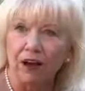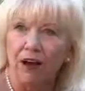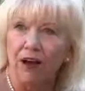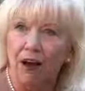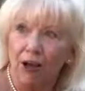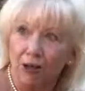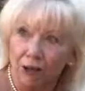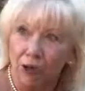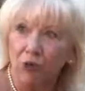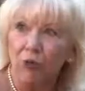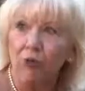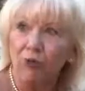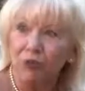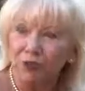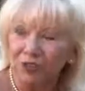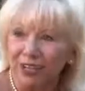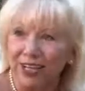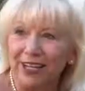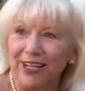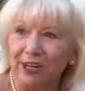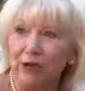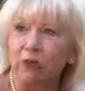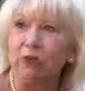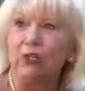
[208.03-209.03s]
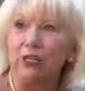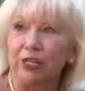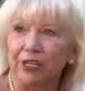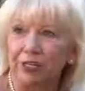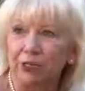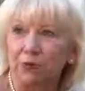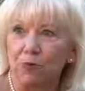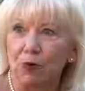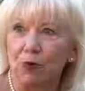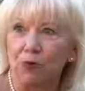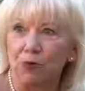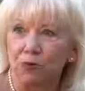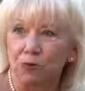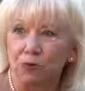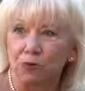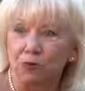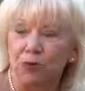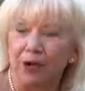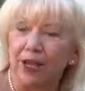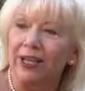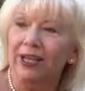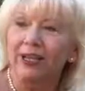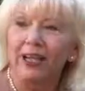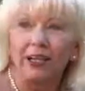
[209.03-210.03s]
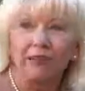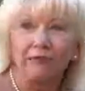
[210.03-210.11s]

100% equity exposure, right?